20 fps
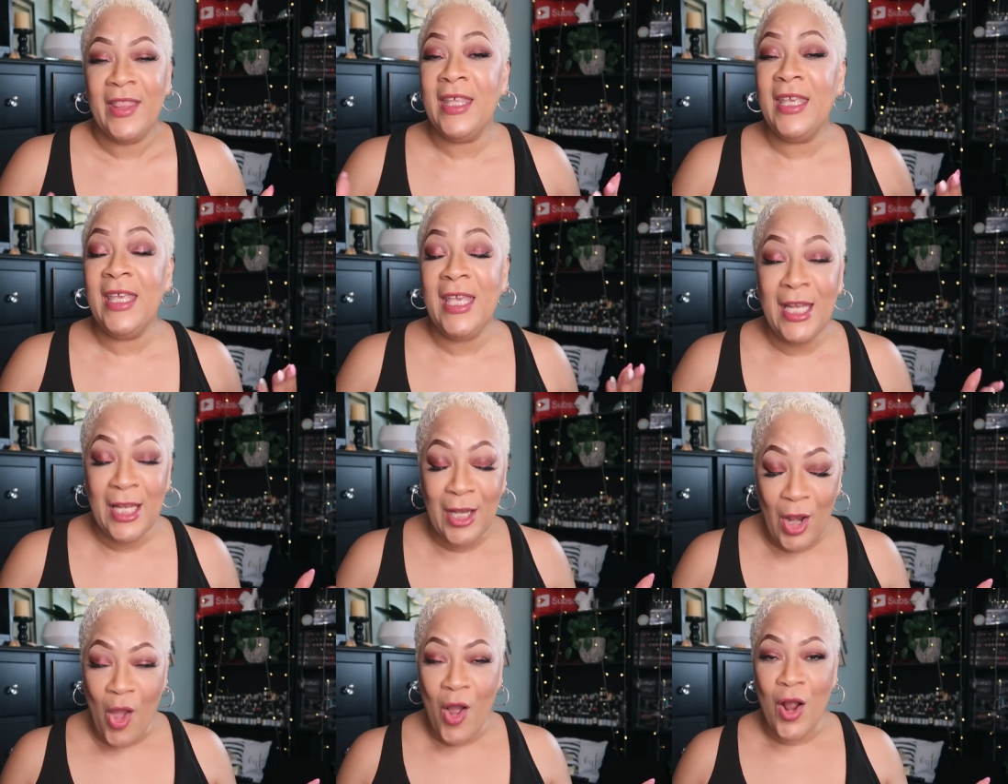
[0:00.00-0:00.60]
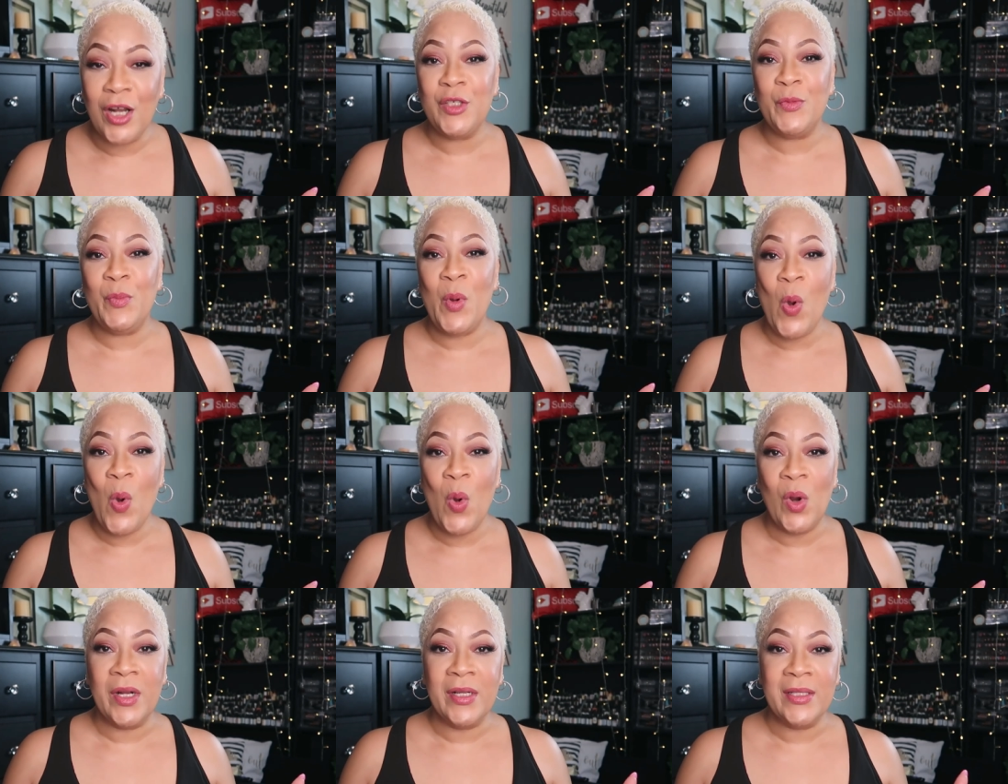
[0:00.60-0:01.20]
the enlarged
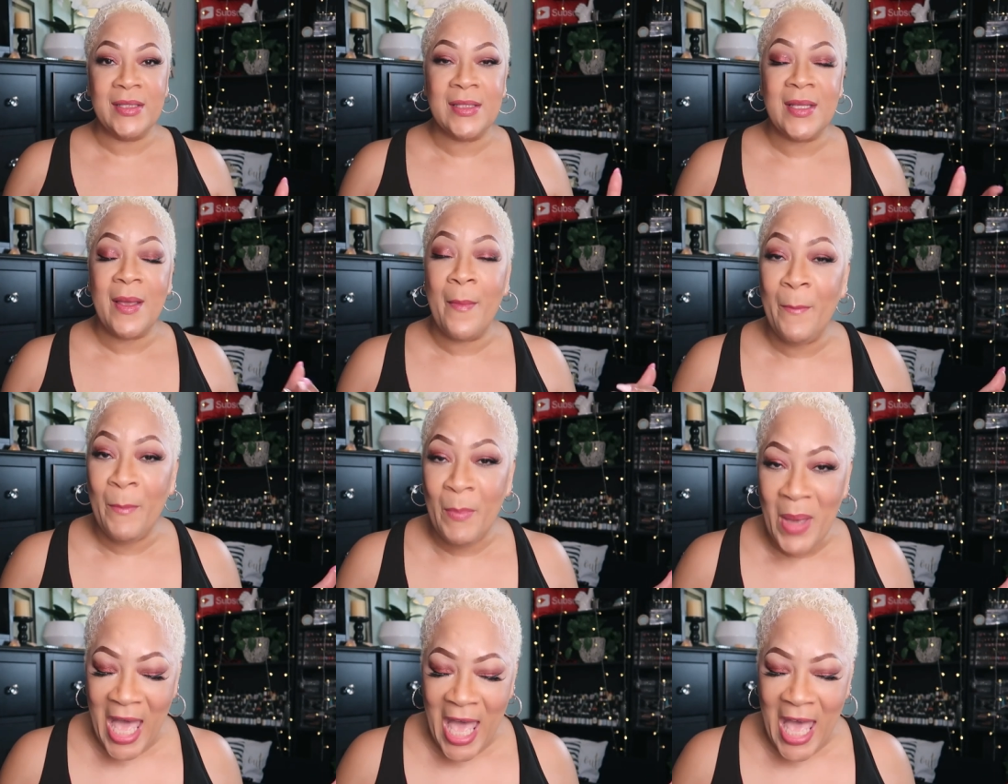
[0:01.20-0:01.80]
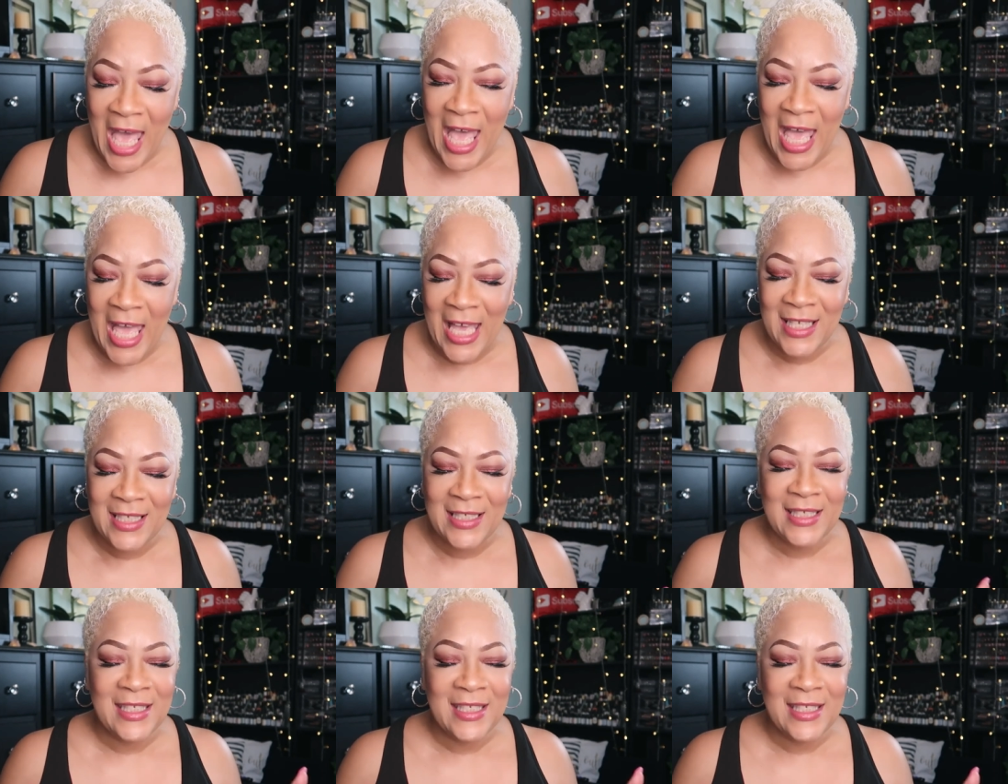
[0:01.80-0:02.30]
pores. Bye.